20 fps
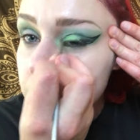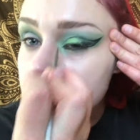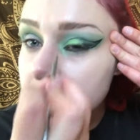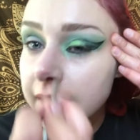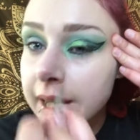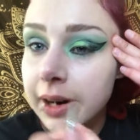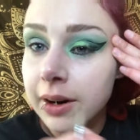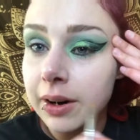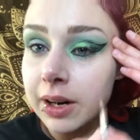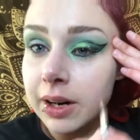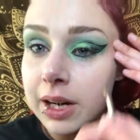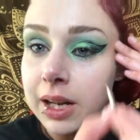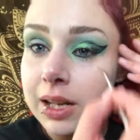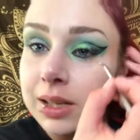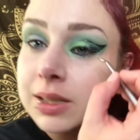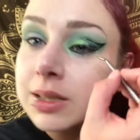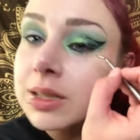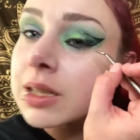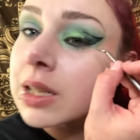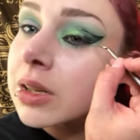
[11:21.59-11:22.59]
There it
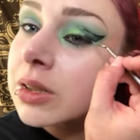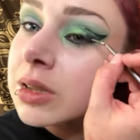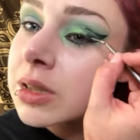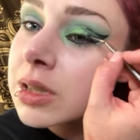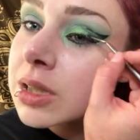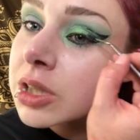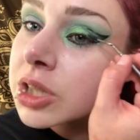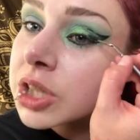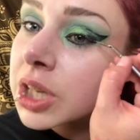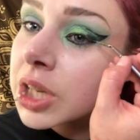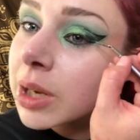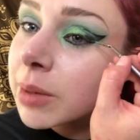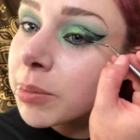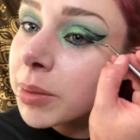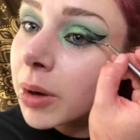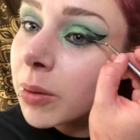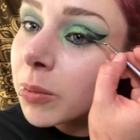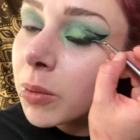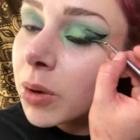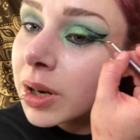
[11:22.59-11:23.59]
is. There's the shape
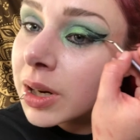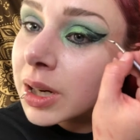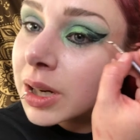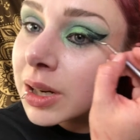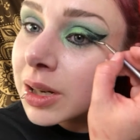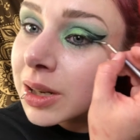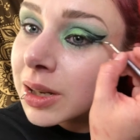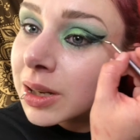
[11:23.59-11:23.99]
I wanted.